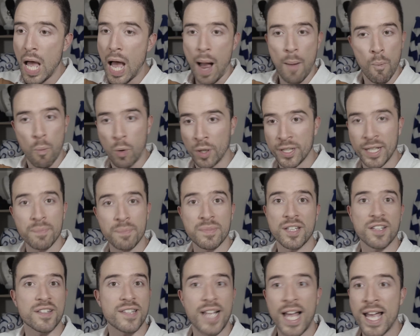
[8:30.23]
and want him
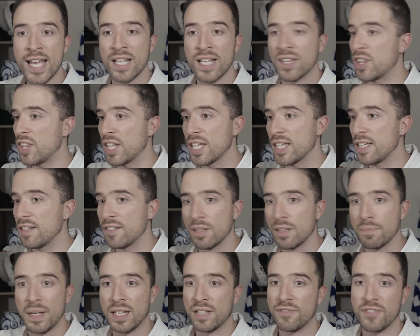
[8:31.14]
to stay and think he's
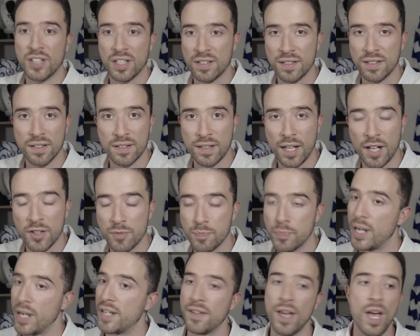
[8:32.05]
the best thing since
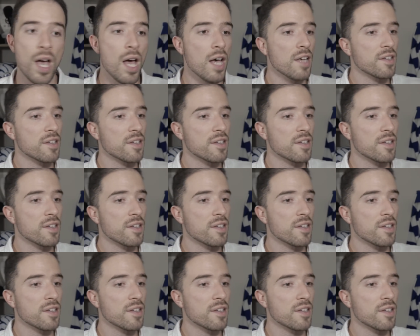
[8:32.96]
sliced bread.